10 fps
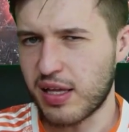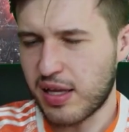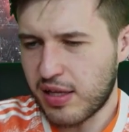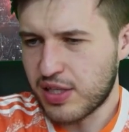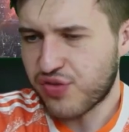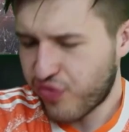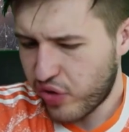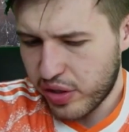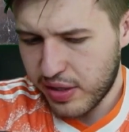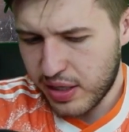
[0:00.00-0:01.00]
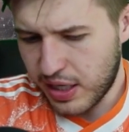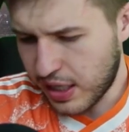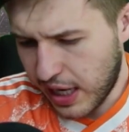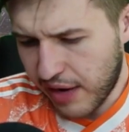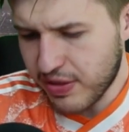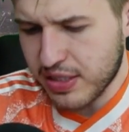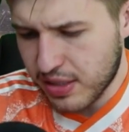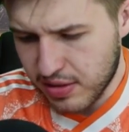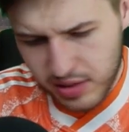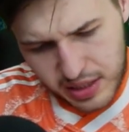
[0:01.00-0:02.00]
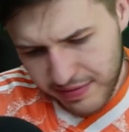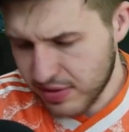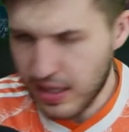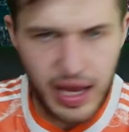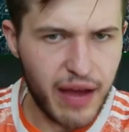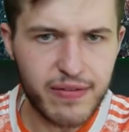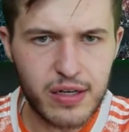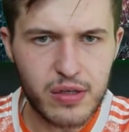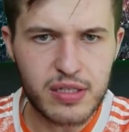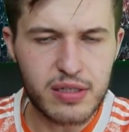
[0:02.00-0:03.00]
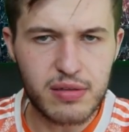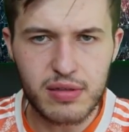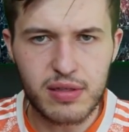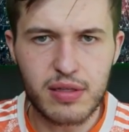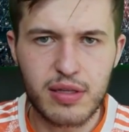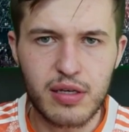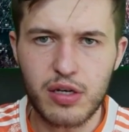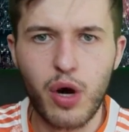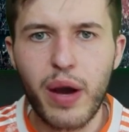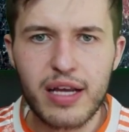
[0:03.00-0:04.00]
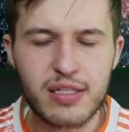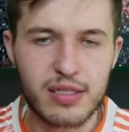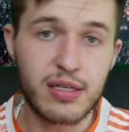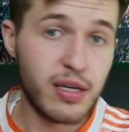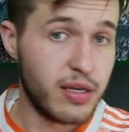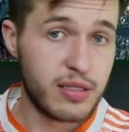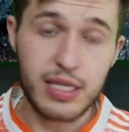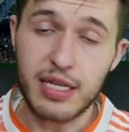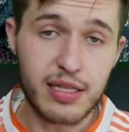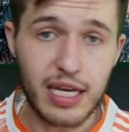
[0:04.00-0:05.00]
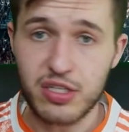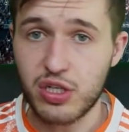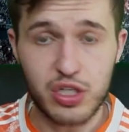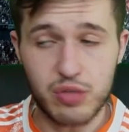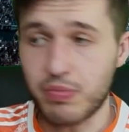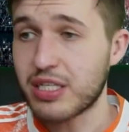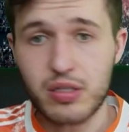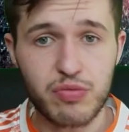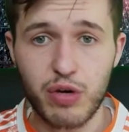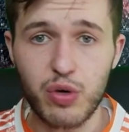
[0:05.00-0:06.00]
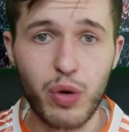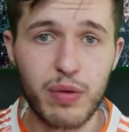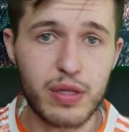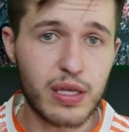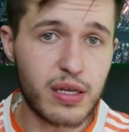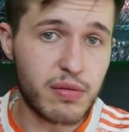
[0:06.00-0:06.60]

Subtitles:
his foot, and it obviously gives Evan Nilsson the go-ahead to take the next touch and basically run away with it and